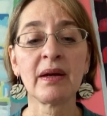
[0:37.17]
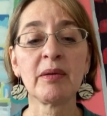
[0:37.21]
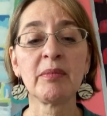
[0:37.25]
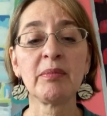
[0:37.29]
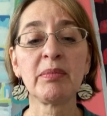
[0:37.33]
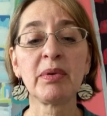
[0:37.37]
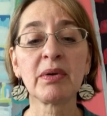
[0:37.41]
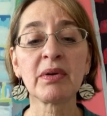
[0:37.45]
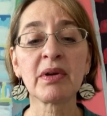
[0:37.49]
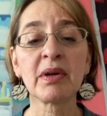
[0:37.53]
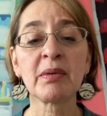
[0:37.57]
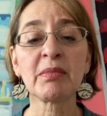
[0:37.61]

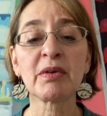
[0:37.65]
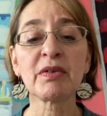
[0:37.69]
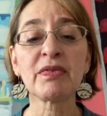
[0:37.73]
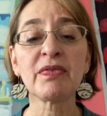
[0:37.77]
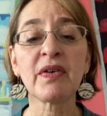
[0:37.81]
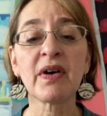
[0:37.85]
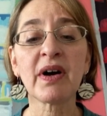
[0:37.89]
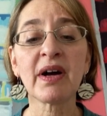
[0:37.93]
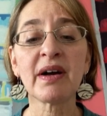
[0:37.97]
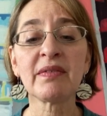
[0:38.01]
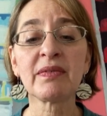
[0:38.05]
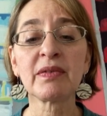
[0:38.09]
Boat Number
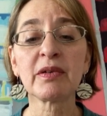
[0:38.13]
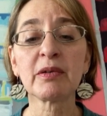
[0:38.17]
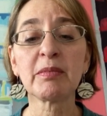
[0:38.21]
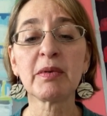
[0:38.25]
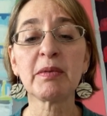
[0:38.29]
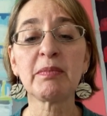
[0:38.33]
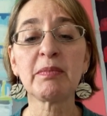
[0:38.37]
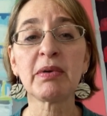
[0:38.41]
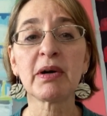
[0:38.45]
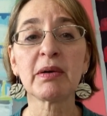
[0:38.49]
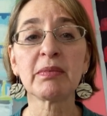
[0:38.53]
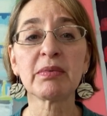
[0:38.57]
Five will be
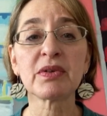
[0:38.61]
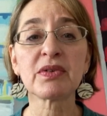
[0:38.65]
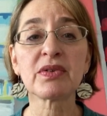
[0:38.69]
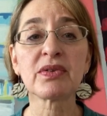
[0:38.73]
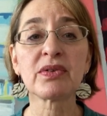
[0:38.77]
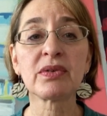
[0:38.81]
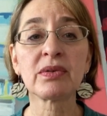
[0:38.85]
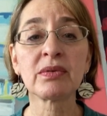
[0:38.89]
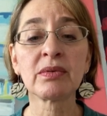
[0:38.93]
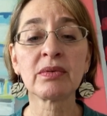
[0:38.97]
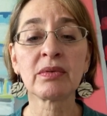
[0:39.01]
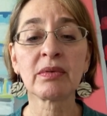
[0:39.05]
published
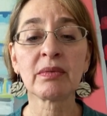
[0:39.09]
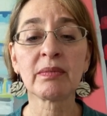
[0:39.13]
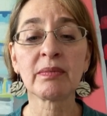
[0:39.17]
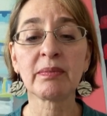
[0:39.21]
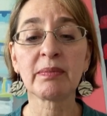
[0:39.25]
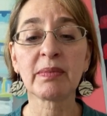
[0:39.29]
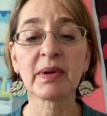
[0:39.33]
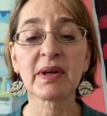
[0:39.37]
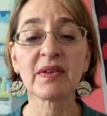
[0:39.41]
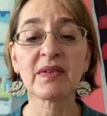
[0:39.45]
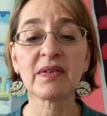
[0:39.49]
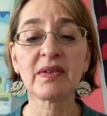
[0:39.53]
soon
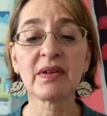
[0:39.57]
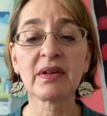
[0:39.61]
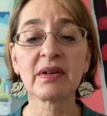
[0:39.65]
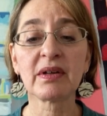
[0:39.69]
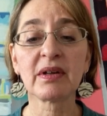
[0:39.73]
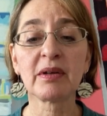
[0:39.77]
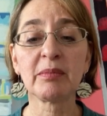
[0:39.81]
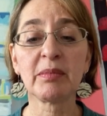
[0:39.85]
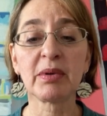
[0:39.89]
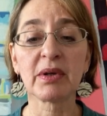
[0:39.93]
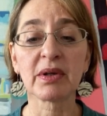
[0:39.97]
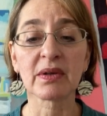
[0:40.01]
by
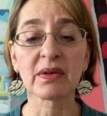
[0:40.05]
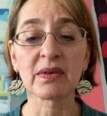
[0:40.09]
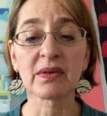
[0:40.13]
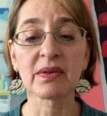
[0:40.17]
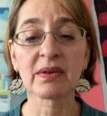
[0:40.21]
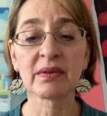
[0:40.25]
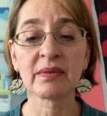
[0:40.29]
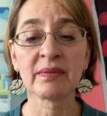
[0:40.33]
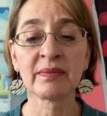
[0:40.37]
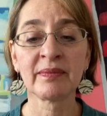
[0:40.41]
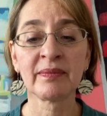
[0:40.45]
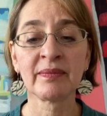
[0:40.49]
Seagull Books.
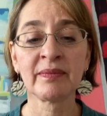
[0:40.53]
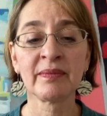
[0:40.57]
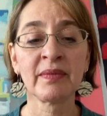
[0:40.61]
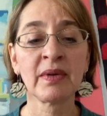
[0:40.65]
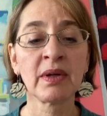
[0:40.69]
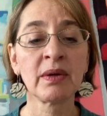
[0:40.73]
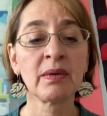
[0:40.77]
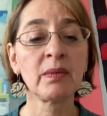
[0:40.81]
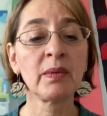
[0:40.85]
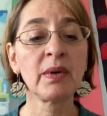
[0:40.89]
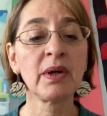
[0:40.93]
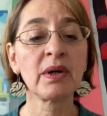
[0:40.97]

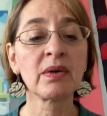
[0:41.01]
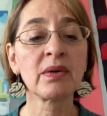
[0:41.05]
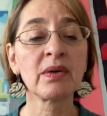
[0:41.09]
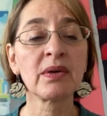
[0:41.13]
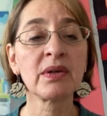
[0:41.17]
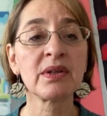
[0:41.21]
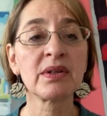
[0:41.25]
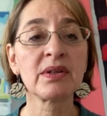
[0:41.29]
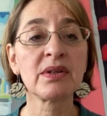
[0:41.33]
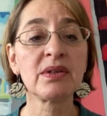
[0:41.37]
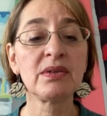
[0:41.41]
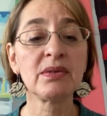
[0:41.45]
We are
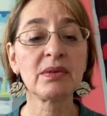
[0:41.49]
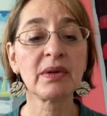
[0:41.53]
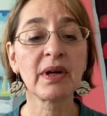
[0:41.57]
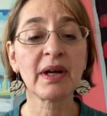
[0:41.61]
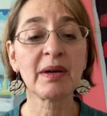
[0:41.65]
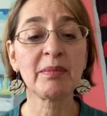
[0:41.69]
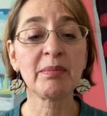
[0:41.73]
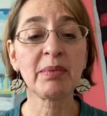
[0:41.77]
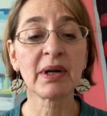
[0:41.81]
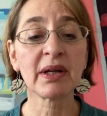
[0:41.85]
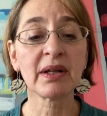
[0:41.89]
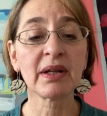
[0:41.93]
going to do
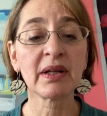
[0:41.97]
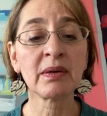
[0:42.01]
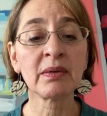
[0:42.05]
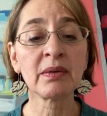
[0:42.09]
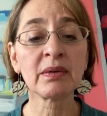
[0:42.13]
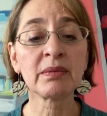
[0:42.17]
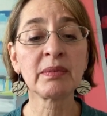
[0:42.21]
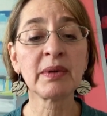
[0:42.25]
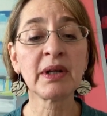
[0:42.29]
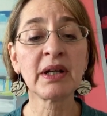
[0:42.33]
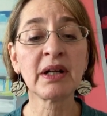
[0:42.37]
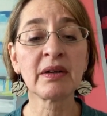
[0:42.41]
a bilingual
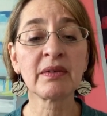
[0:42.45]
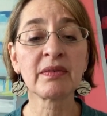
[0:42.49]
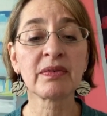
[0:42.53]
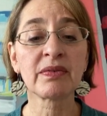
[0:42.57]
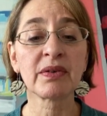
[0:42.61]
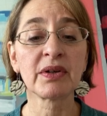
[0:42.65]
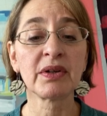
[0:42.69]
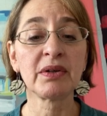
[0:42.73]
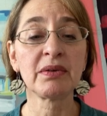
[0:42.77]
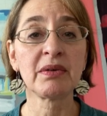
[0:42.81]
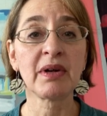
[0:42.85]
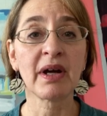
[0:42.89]
reading for
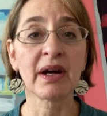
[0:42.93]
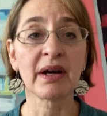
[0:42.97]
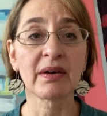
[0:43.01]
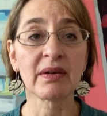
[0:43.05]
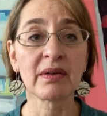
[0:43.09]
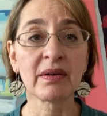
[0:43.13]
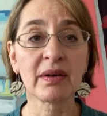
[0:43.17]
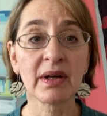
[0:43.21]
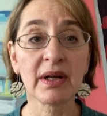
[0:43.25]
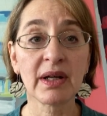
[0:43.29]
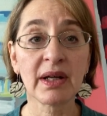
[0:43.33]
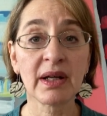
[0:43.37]
you
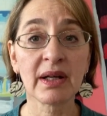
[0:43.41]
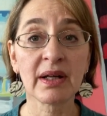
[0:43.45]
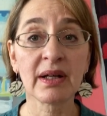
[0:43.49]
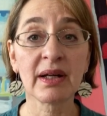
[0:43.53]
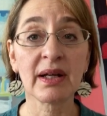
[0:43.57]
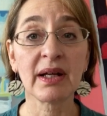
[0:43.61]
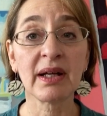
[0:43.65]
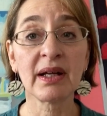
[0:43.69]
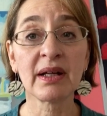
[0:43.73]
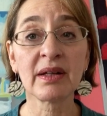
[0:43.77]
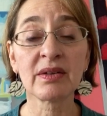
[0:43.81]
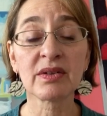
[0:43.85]
now
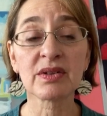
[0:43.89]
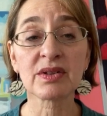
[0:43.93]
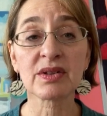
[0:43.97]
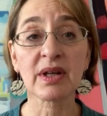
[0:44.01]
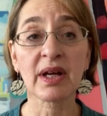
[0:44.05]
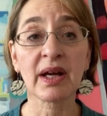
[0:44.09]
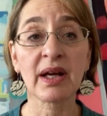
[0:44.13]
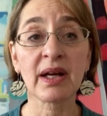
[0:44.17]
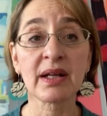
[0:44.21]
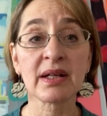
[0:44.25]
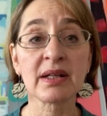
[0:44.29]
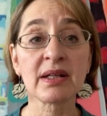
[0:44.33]
in English
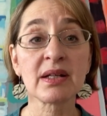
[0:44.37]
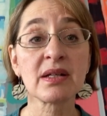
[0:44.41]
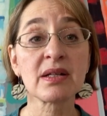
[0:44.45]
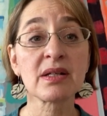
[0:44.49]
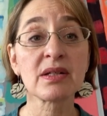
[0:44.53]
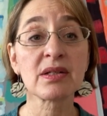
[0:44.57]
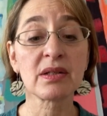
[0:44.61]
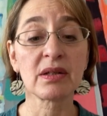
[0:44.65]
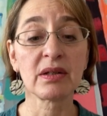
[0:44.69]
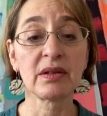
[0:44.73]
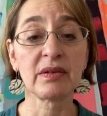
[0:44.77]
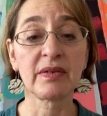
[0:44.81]
and
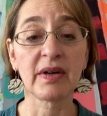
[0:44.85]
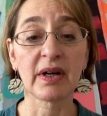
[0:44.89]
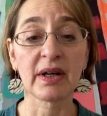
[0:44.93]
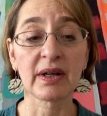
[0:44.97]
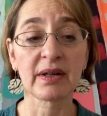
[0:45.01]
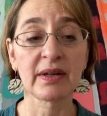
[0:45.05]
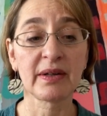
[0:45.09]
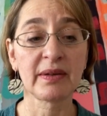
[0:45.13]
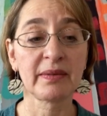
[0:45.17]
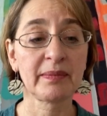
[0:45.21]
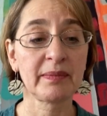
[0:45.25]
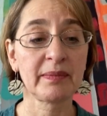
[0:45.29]
Slovak.